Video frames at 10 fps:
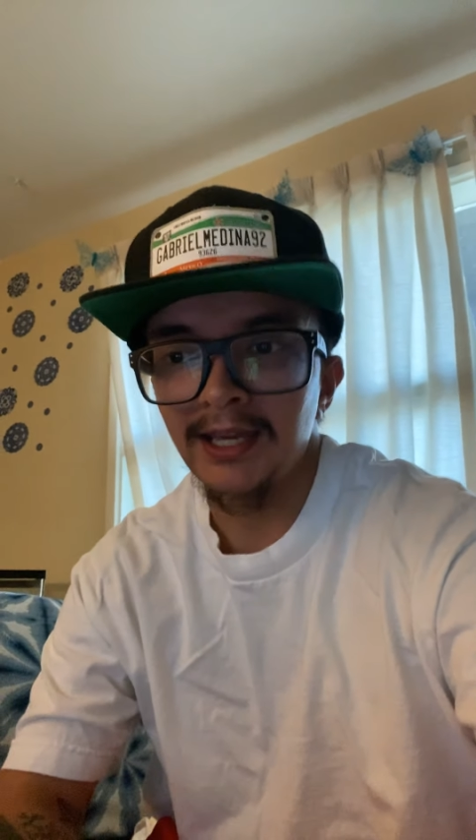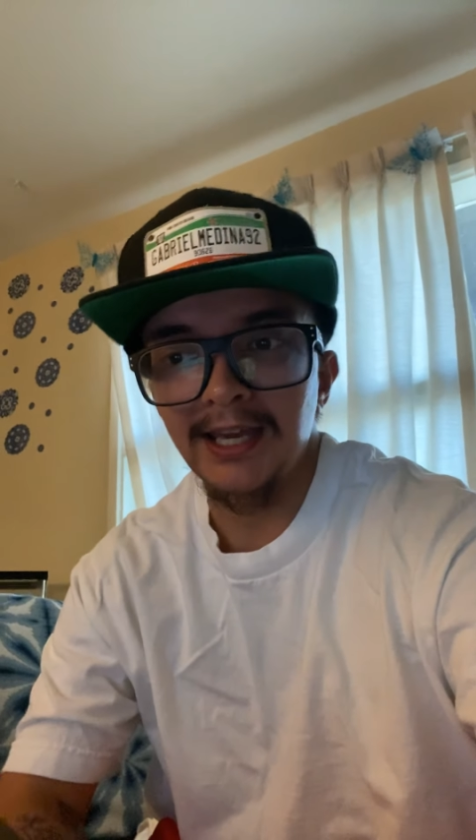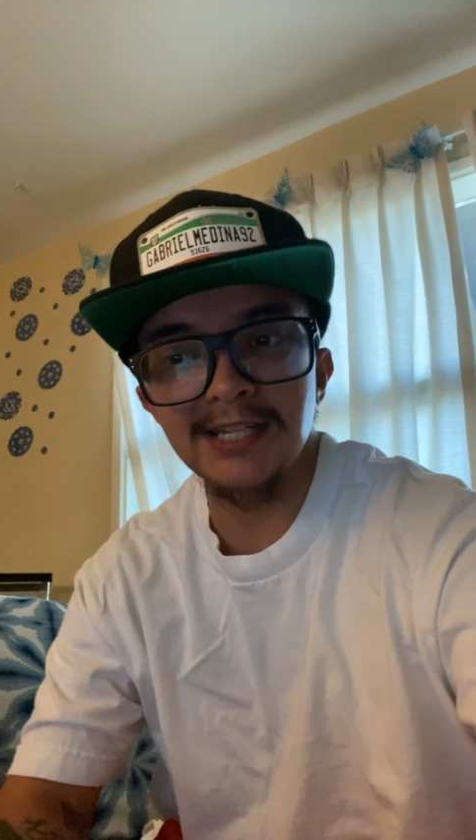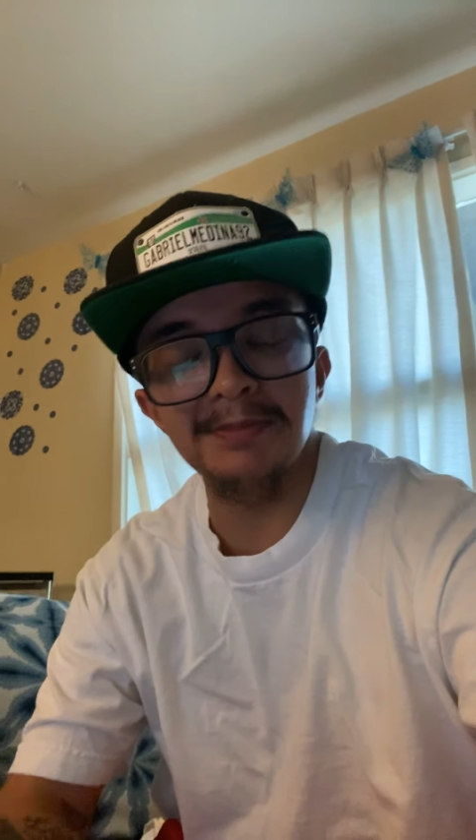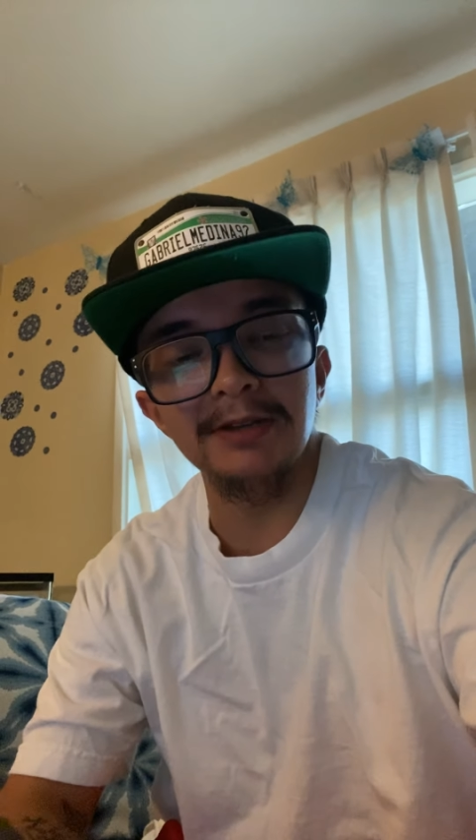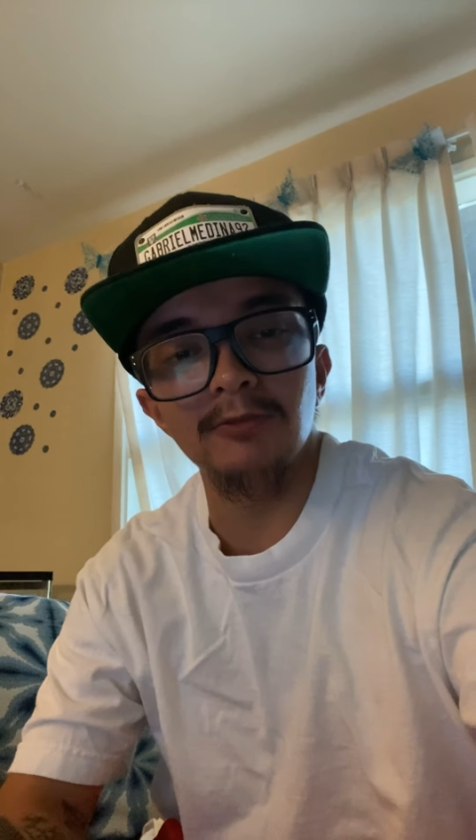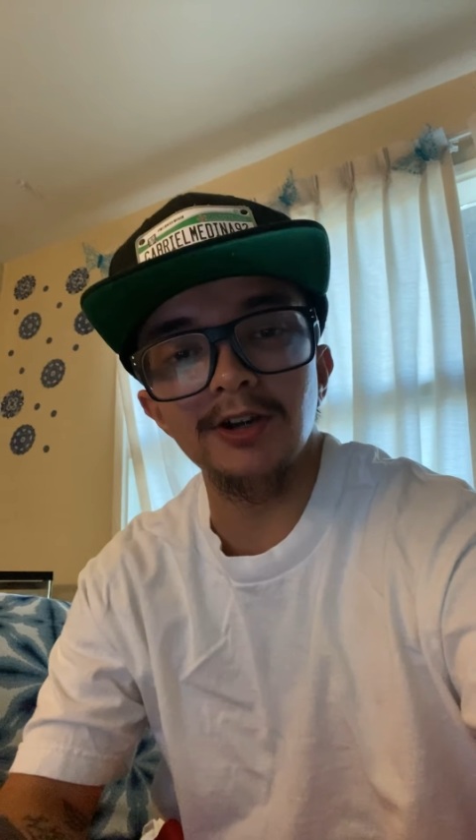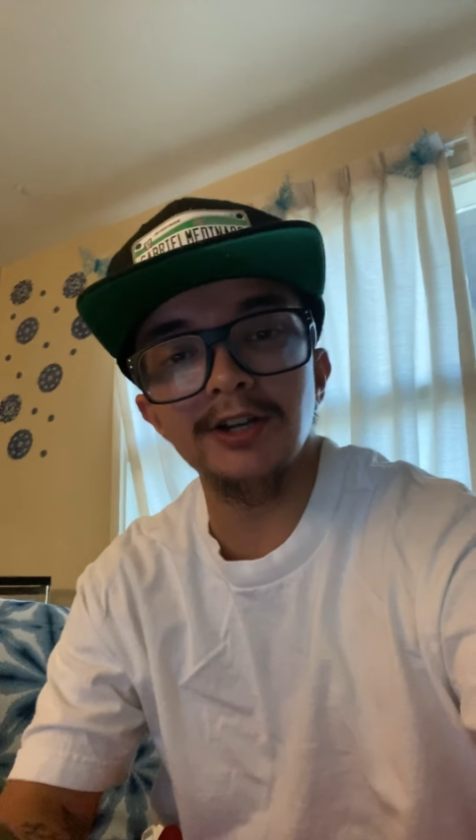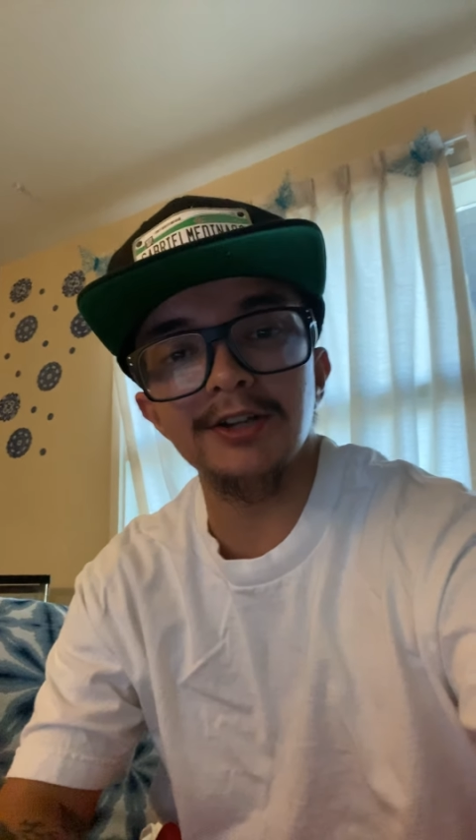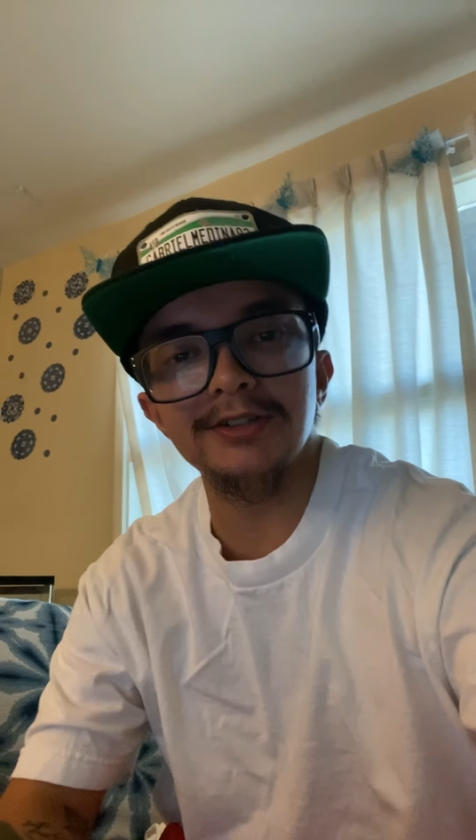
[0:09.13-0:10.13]
It's been
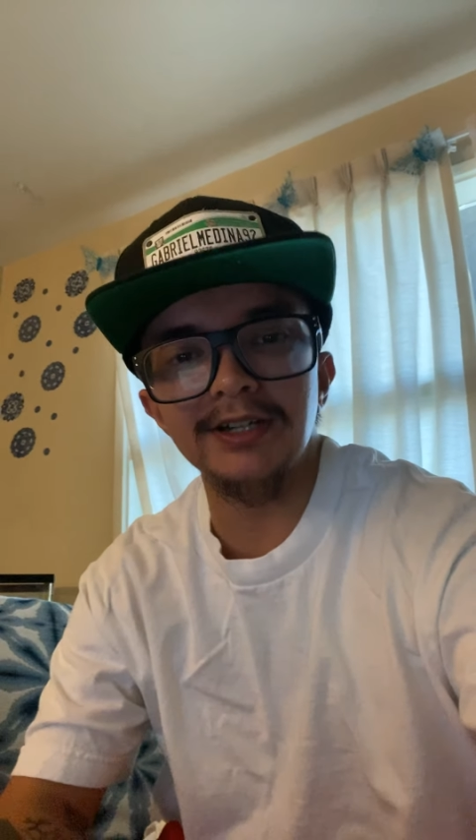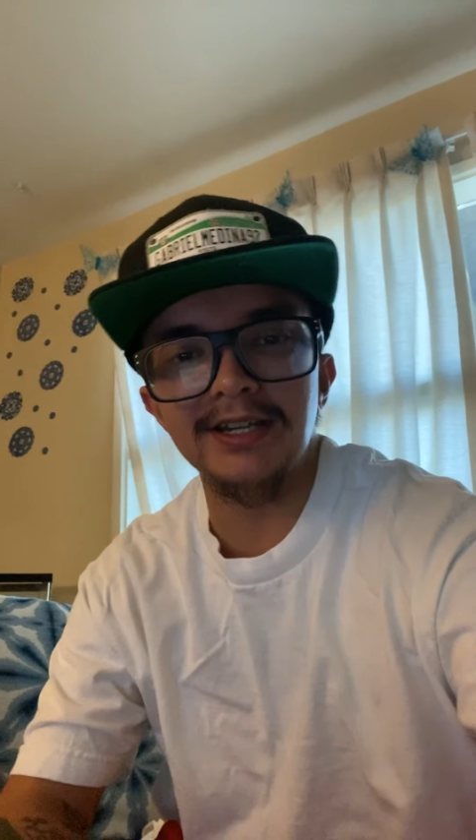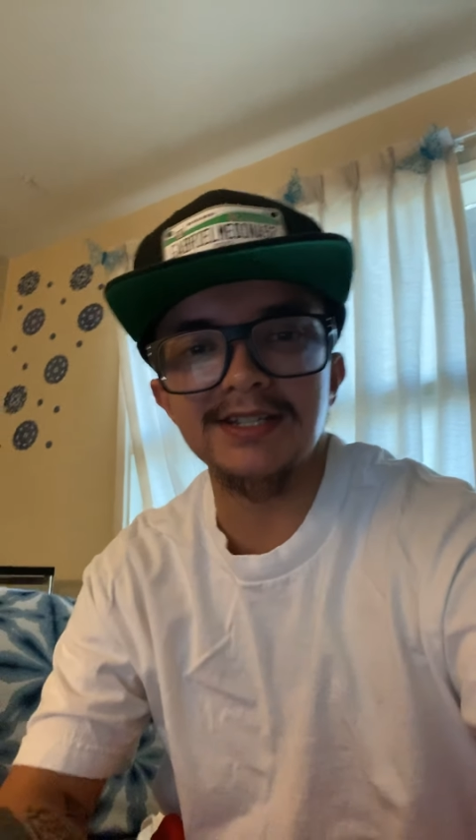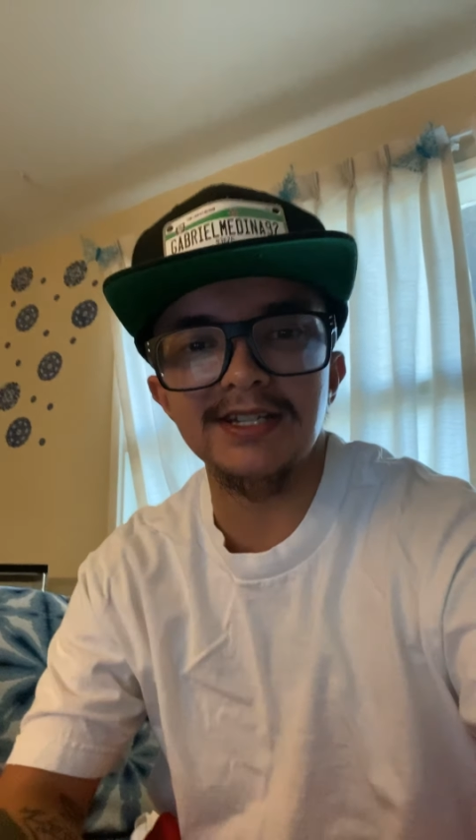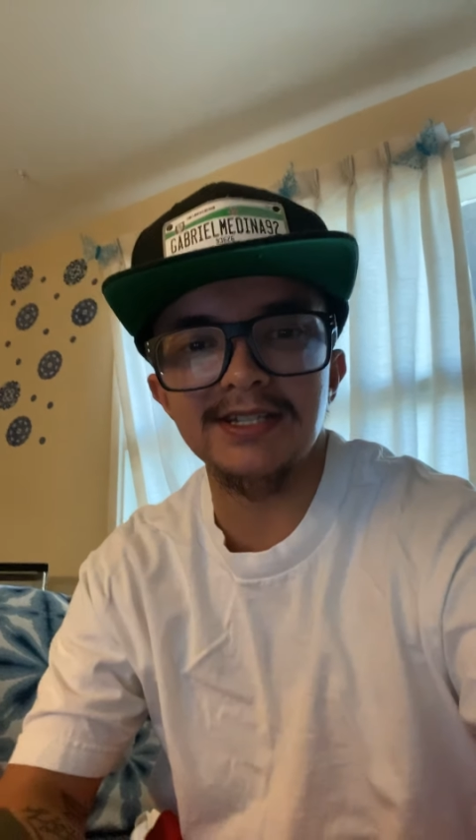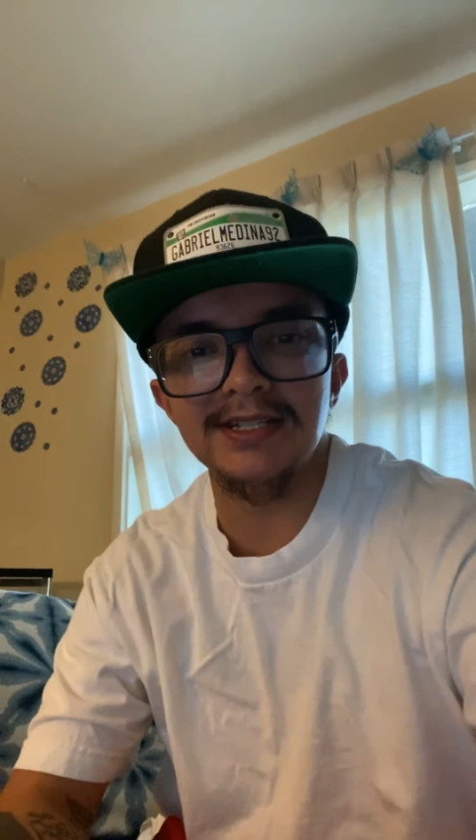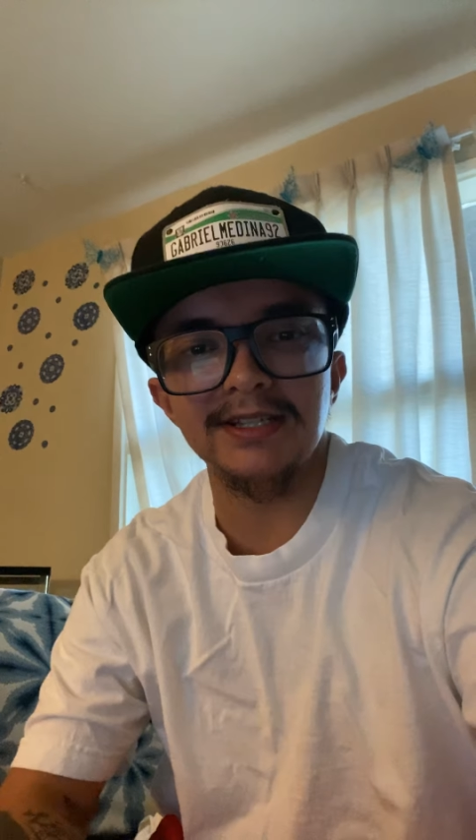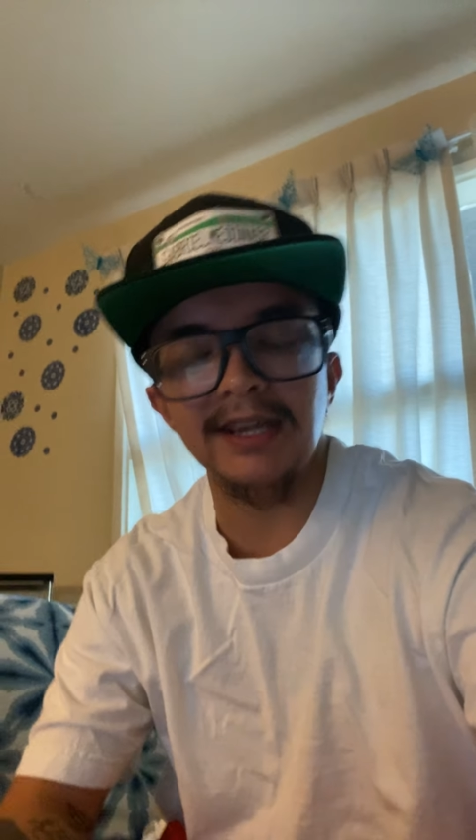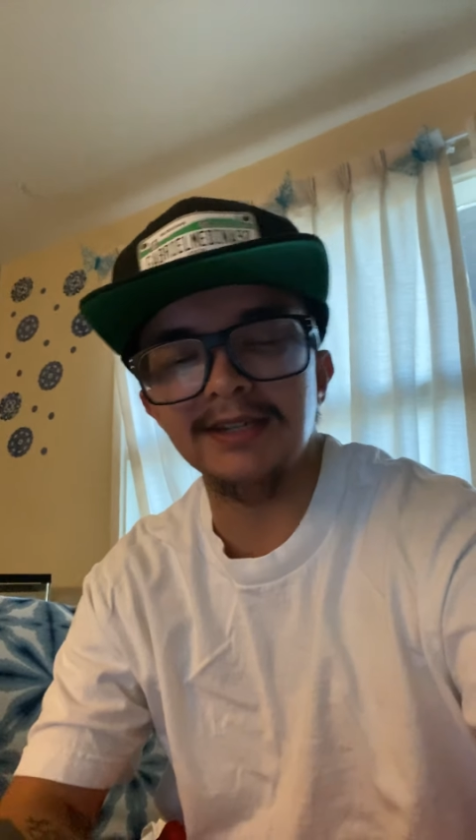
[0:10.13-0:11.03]
168